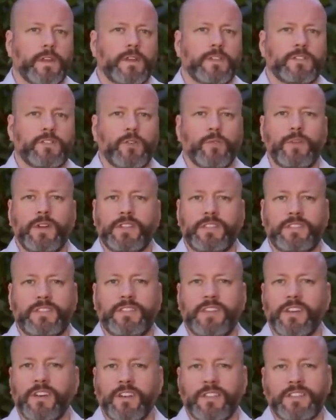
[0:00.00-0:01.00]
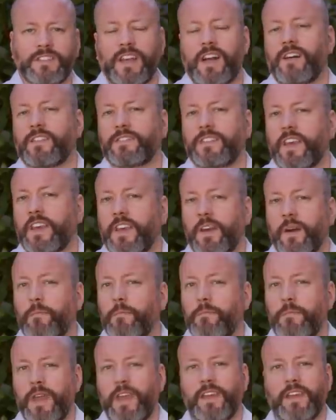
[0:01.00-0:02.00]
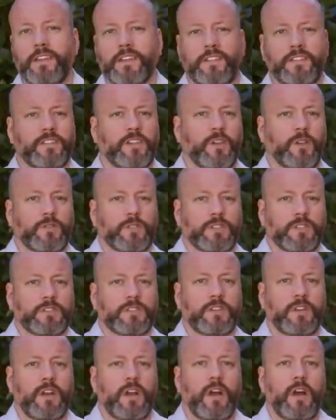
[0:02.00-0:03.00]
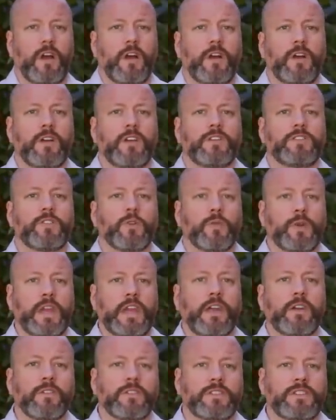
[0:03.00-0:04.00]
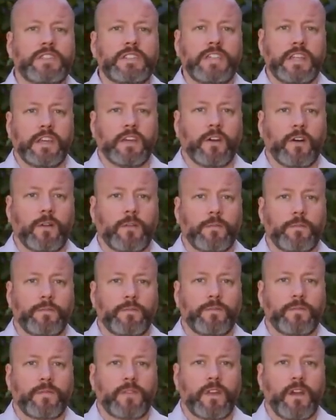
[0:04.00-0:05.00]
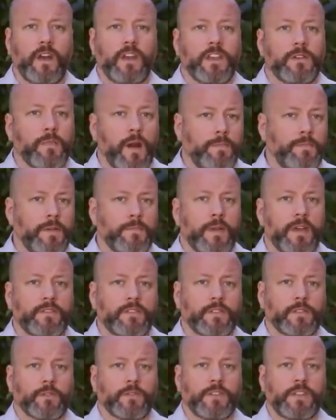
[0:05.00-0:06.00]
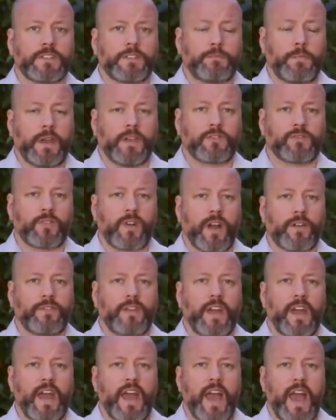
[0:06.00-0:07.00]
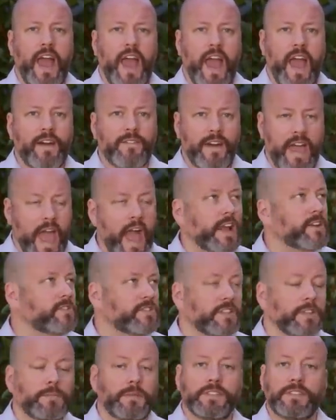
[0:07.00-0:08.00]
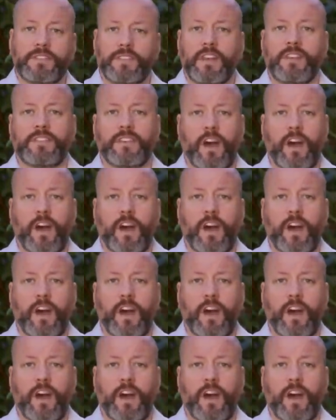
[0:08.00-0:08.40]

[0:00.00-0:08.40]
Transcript: So it still sounds like I'm making excuses. So here's the deal. You might be amazed to learn that spacecraft have actually been sent